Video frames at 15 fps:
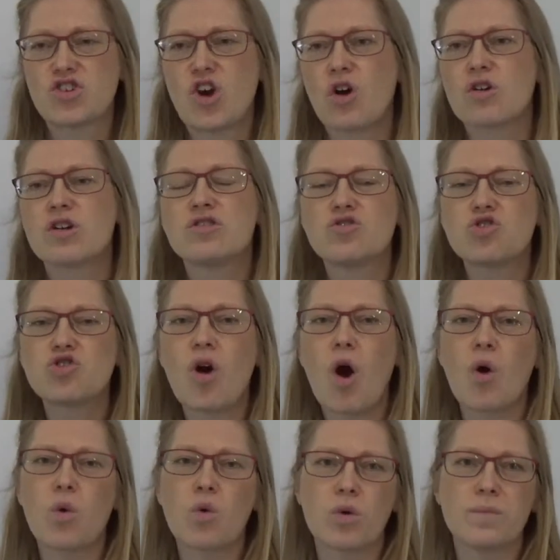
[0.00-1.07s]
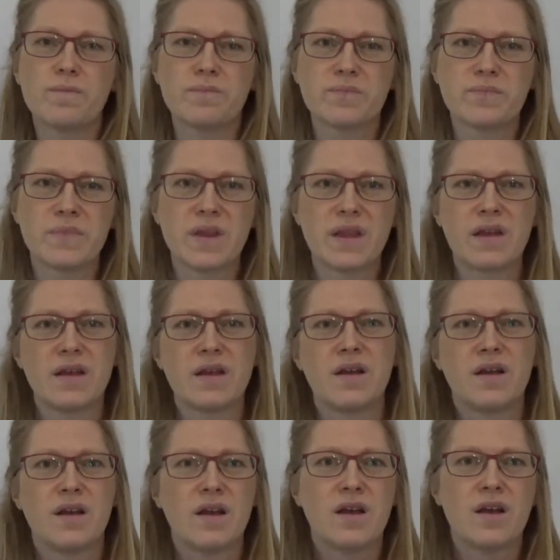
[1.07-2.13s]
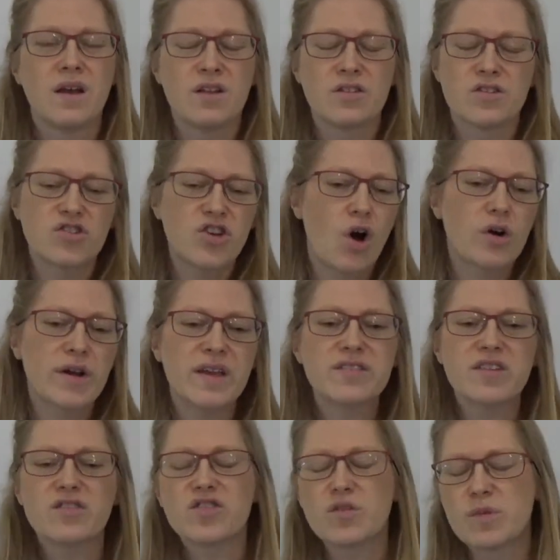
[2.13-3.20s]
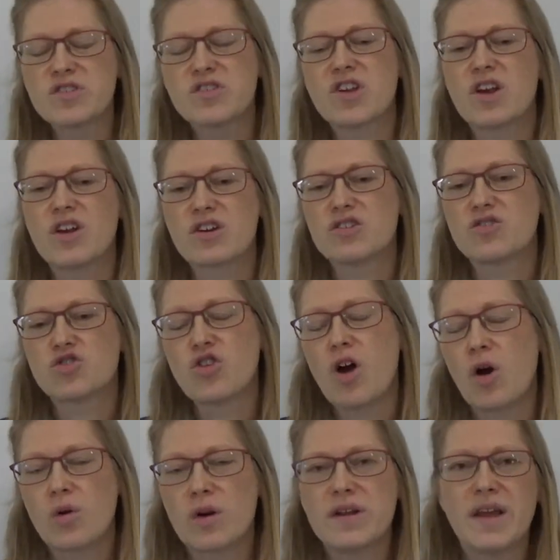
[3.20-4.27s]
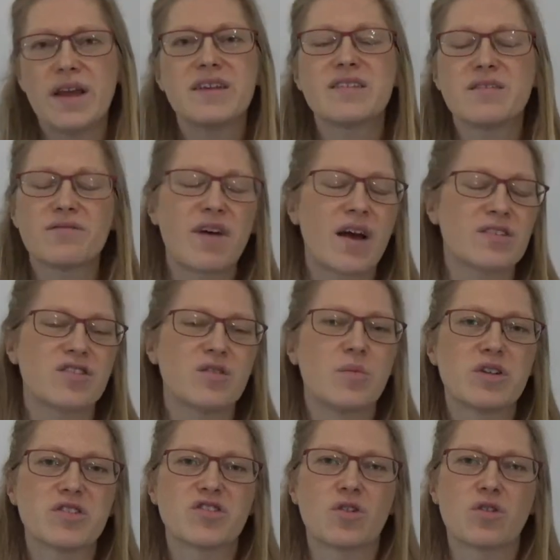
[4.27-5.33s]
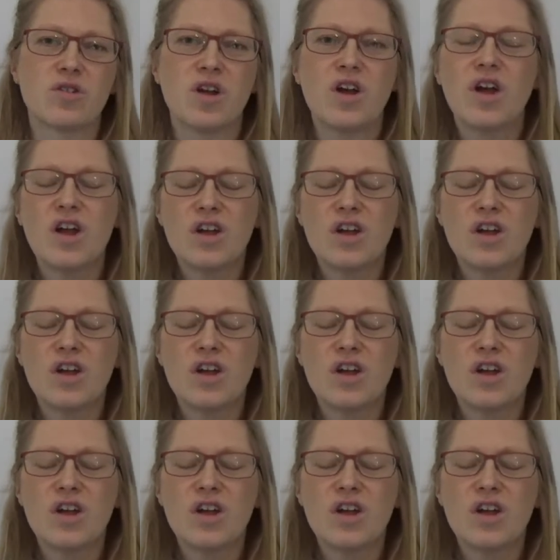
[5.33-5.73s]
tongue control. The tongue is under muscular control, and it is in fact a muscle,